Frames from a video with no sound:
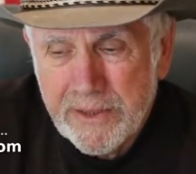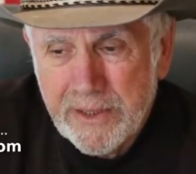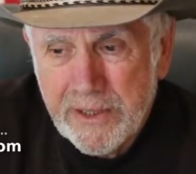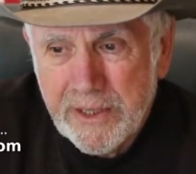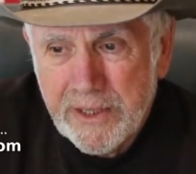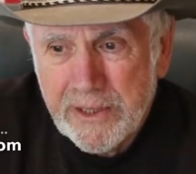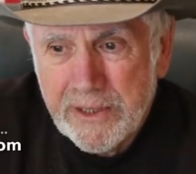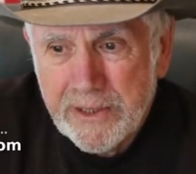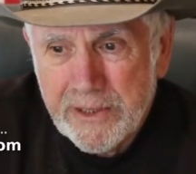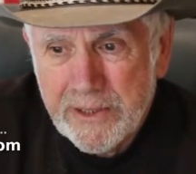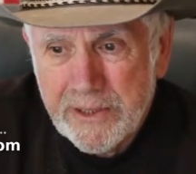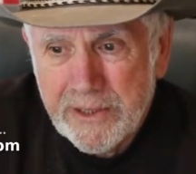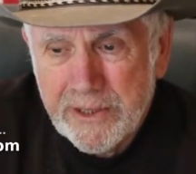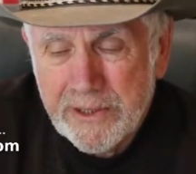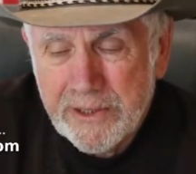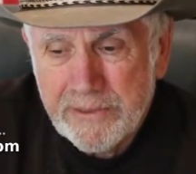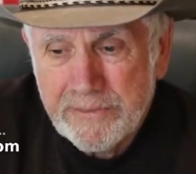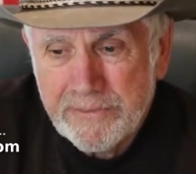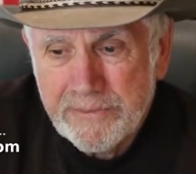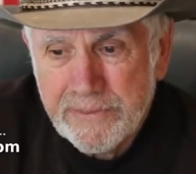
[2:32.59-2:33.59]
and
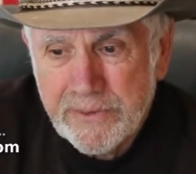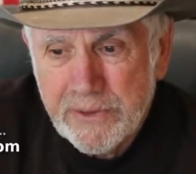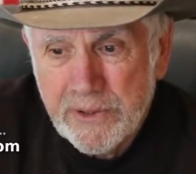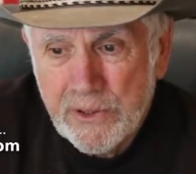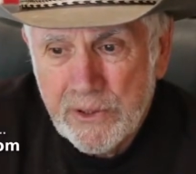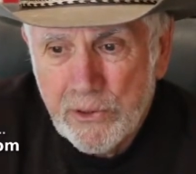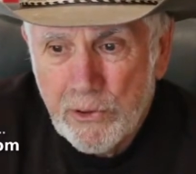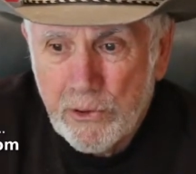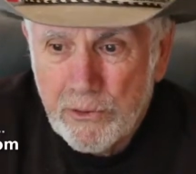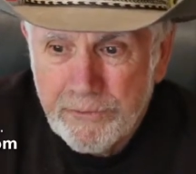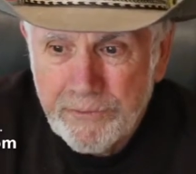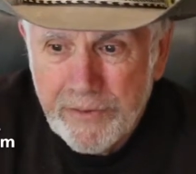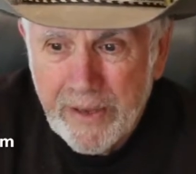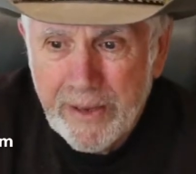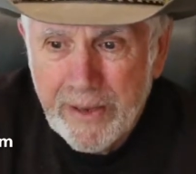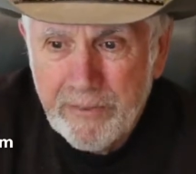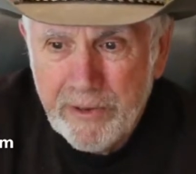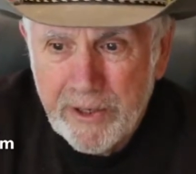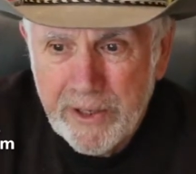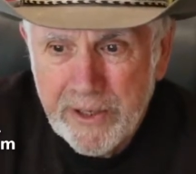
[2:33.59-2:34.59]
her
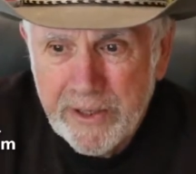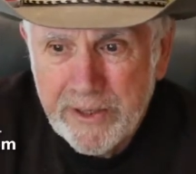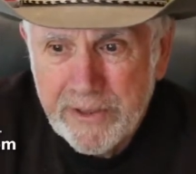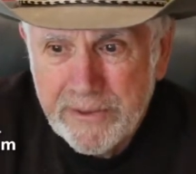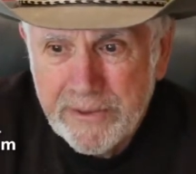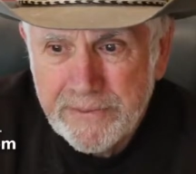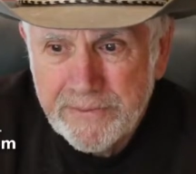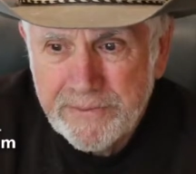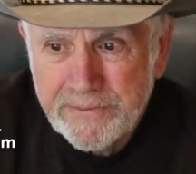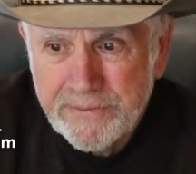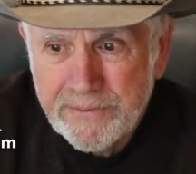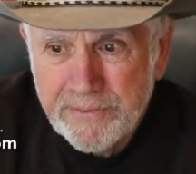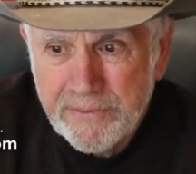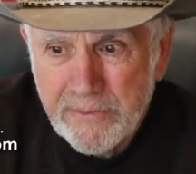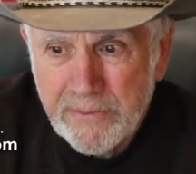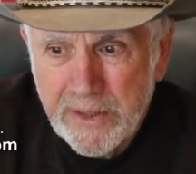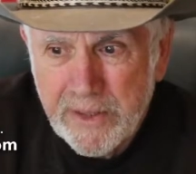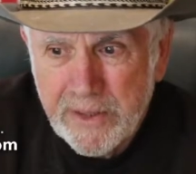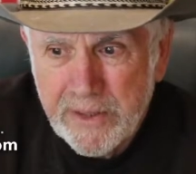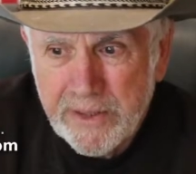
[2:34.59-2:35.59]
family
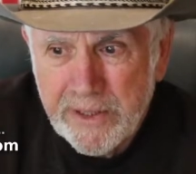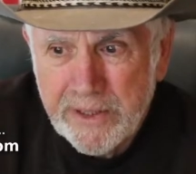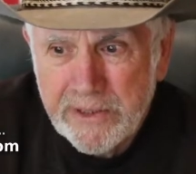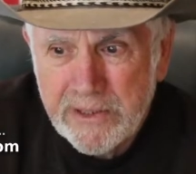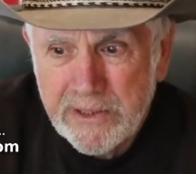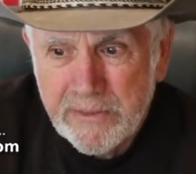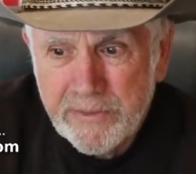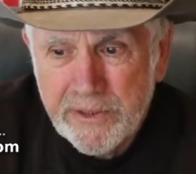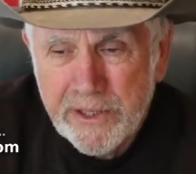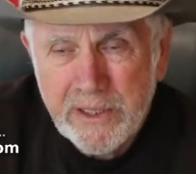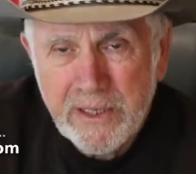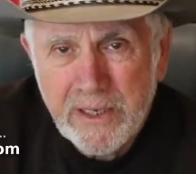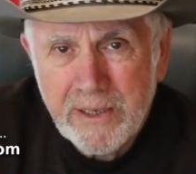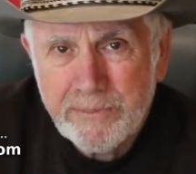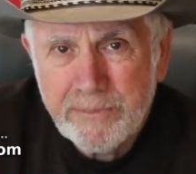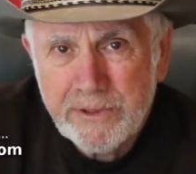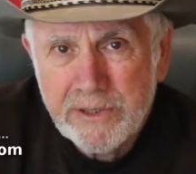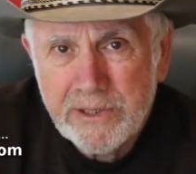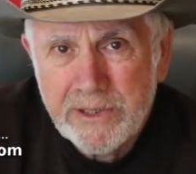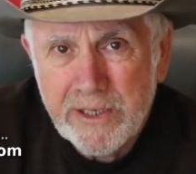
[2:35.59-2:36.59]
needs to be
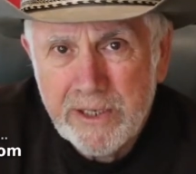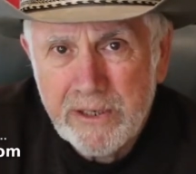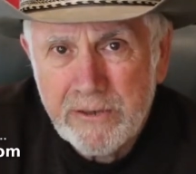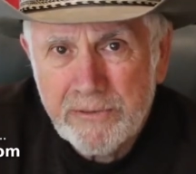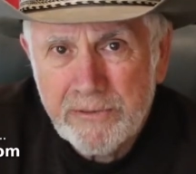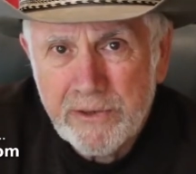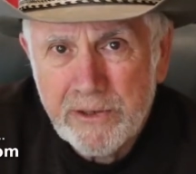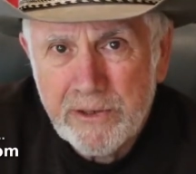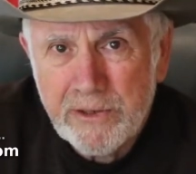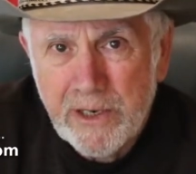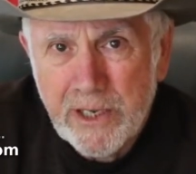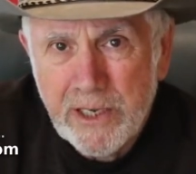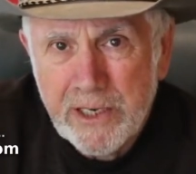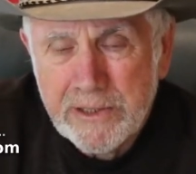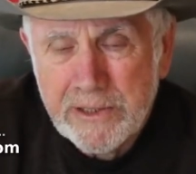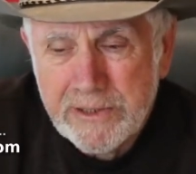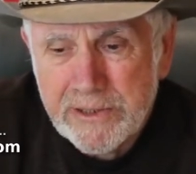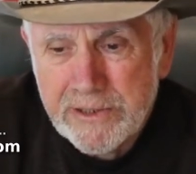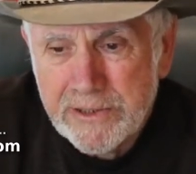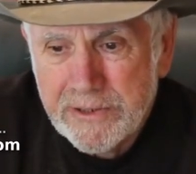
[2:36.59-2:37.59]
compensated for her
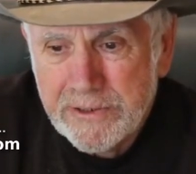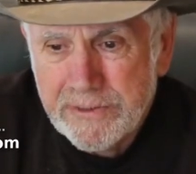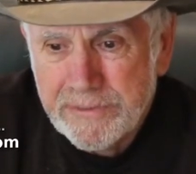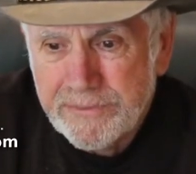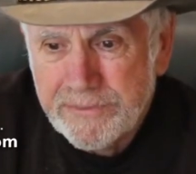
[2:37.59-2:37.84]
loss.